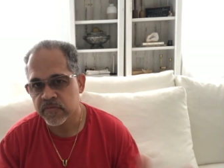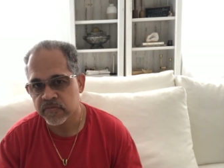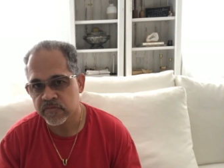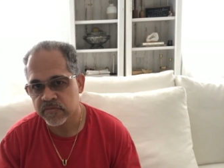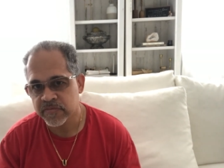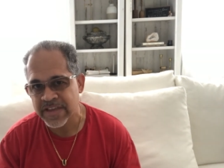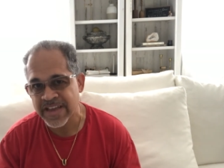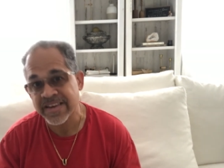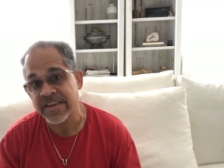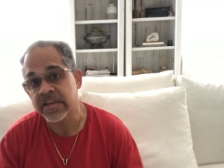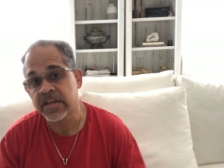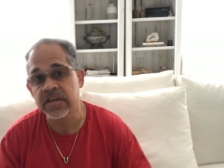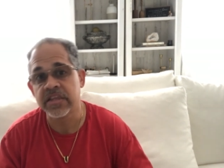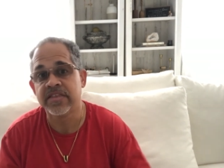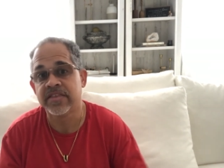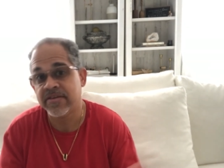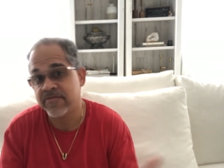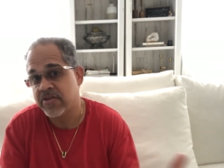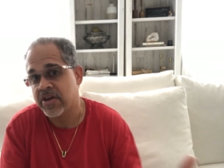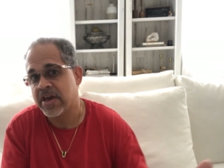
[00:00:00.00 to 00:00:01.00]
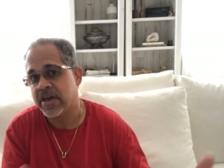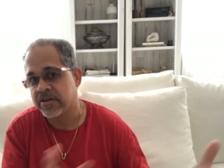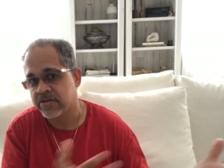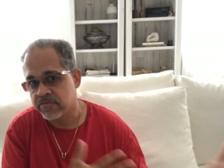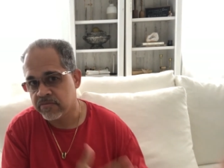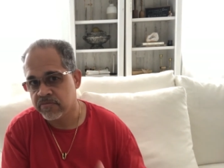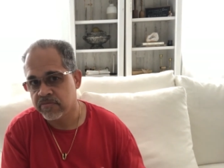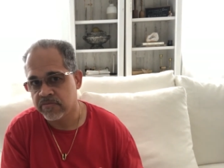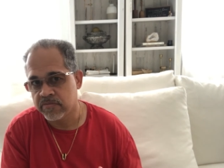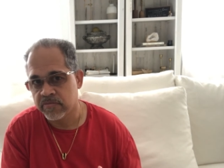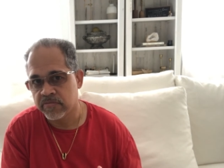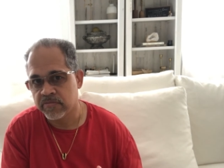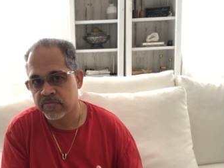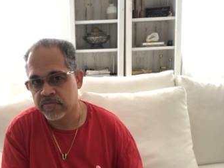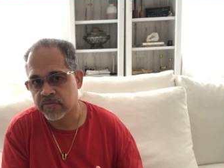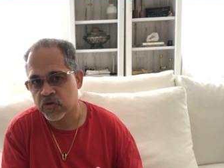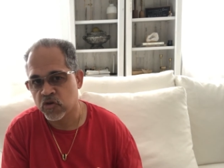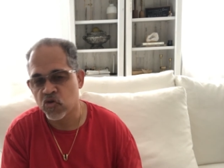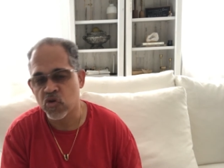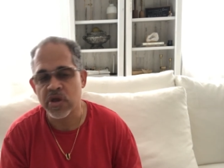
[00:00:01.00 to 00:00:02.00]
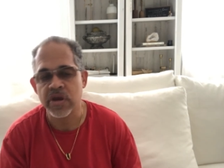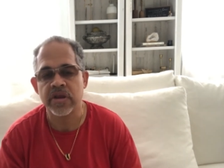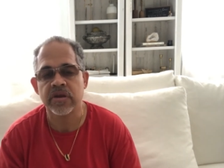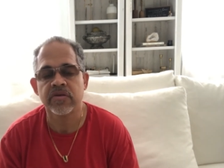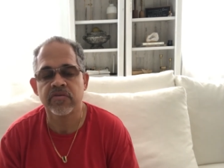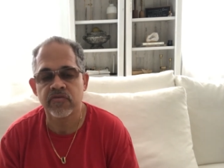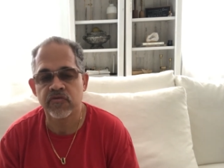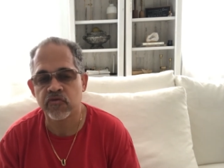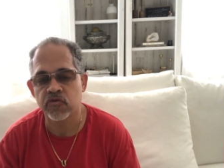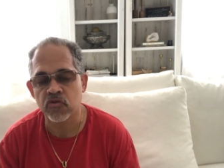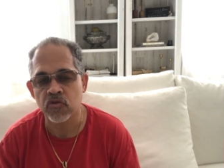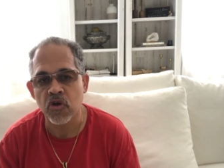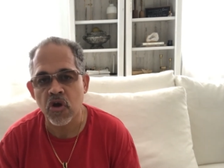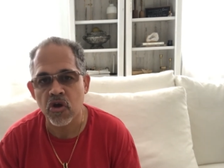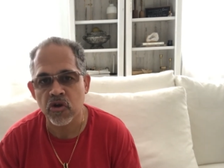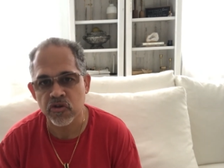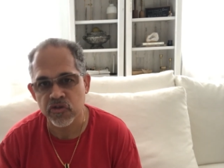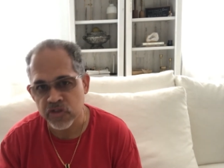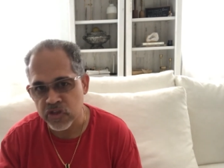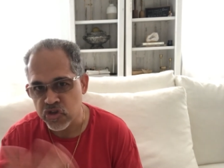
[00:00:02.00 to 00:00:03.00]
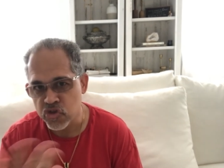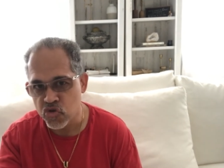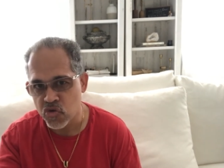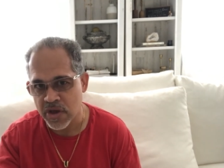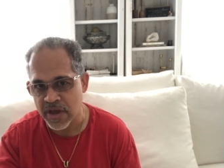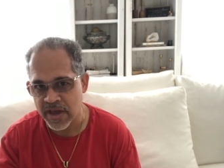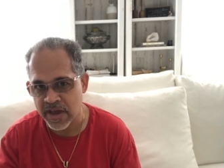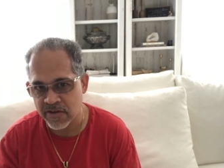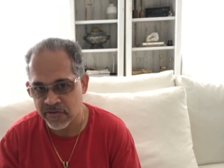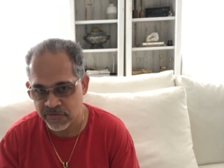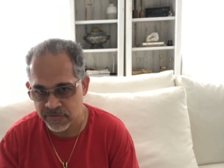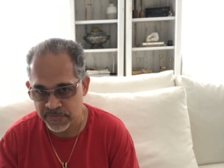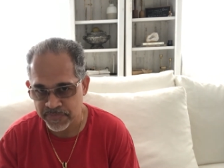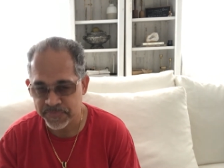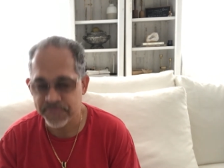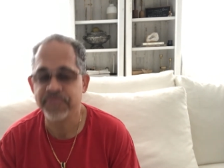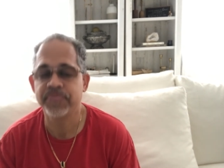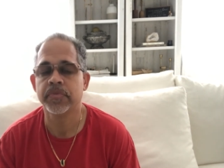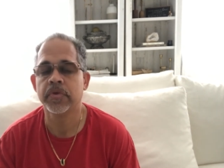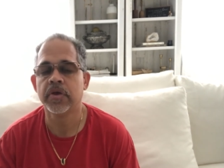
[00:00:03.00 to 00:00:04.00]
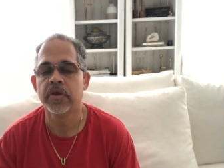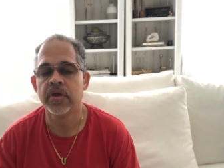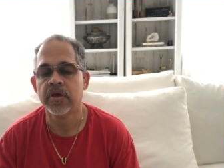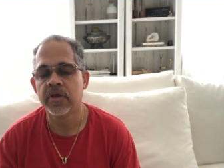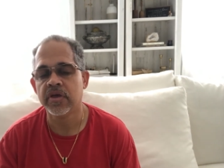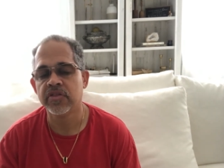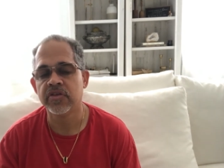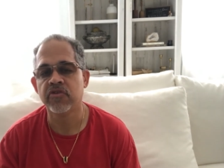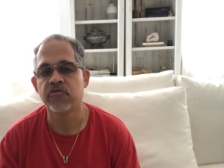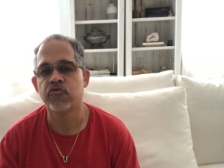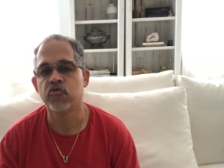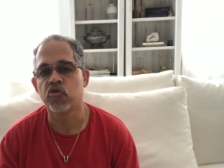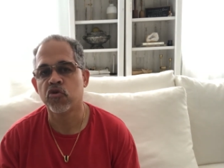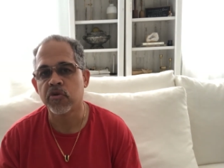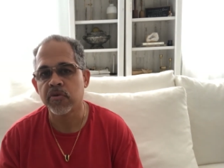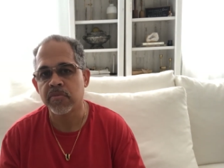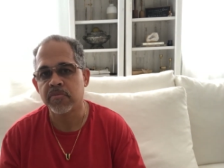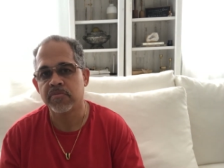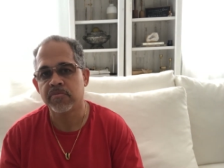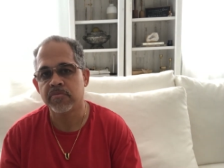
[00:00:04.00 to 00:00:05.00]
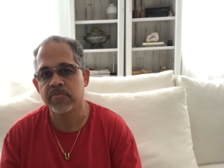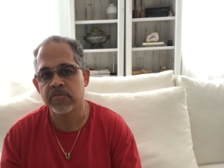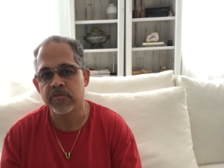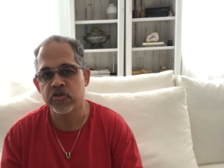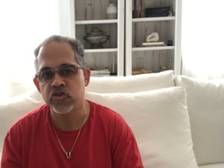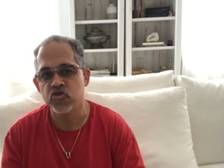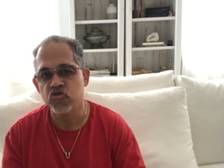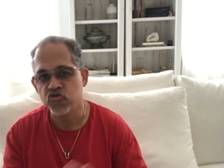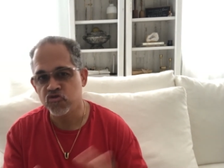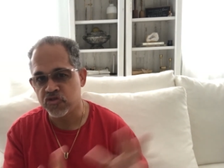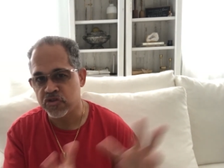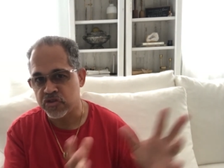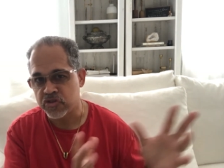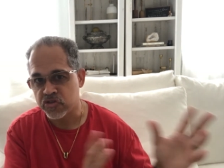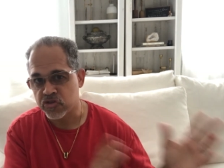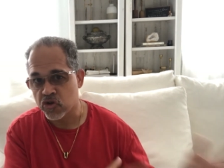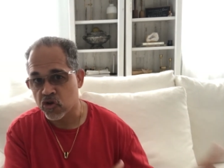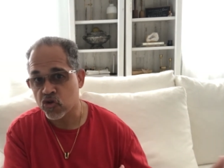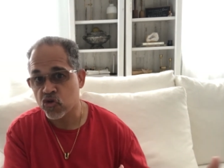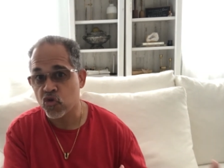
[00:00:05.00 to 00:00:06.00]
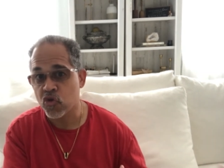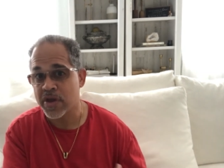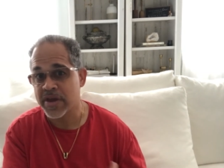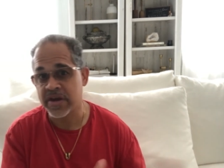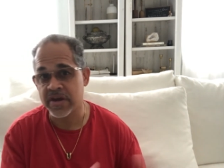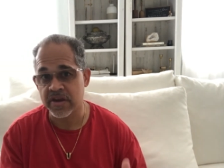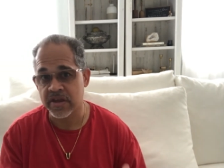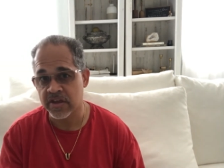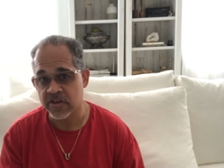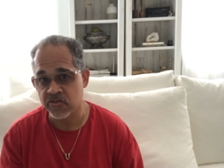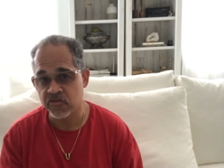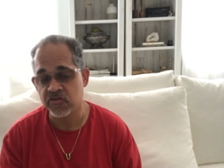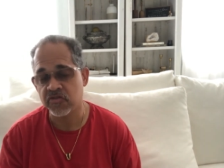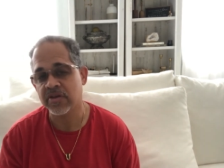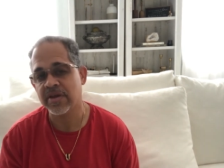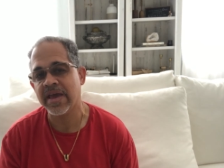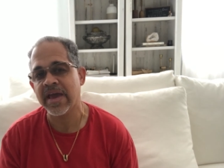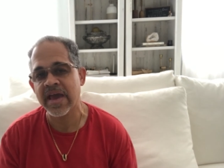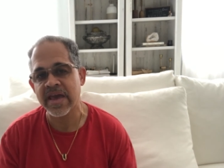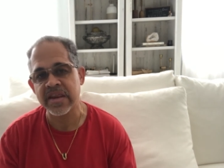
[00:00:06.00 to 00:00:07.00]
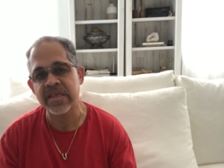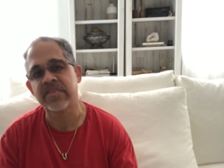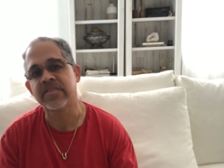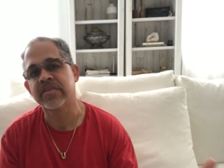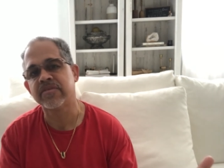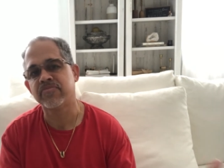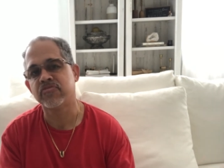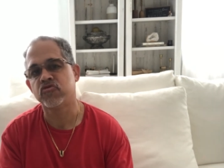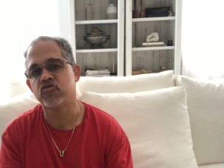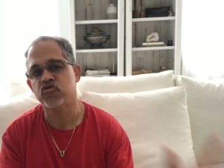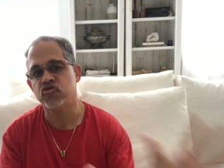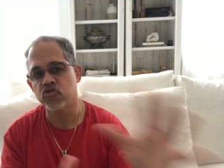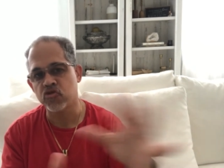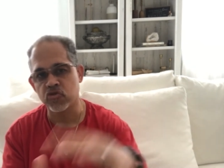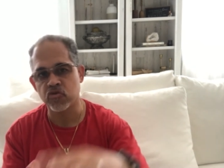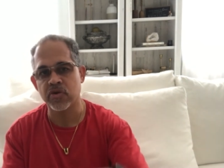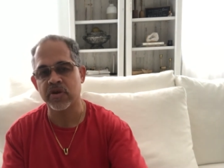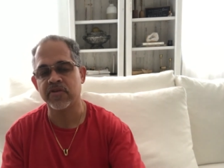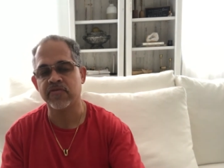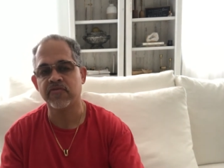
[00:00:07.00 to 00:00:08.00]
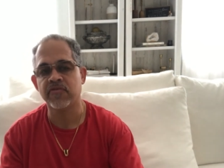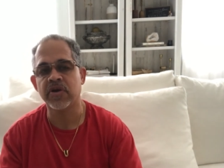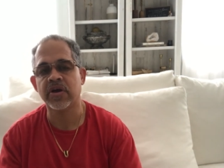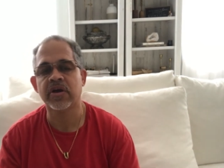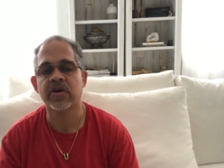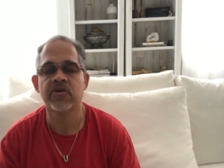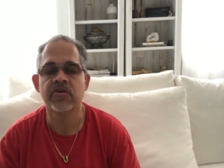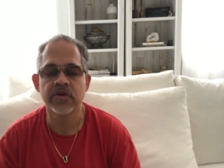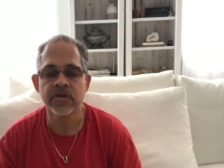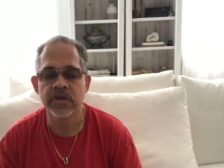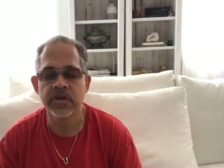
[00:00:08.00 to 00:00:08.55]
Technically, they've had credit for longer than you have. Therefore, using their credit age, adding them to your credit file,